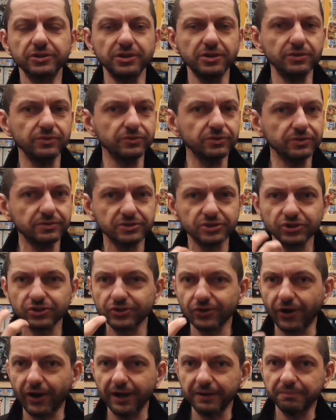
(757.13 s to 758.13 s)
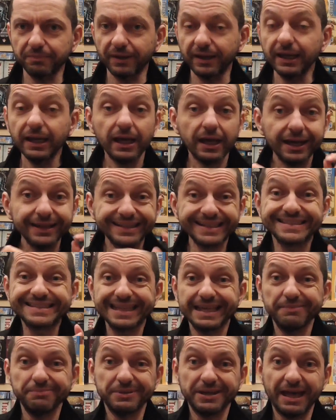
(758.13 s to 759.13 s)
You start by the
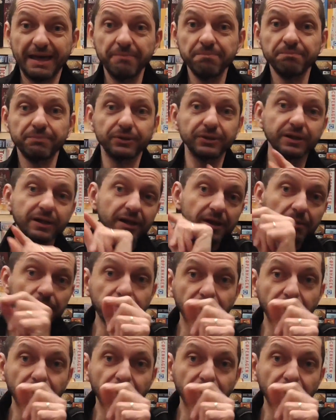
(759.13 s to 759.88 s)
same number,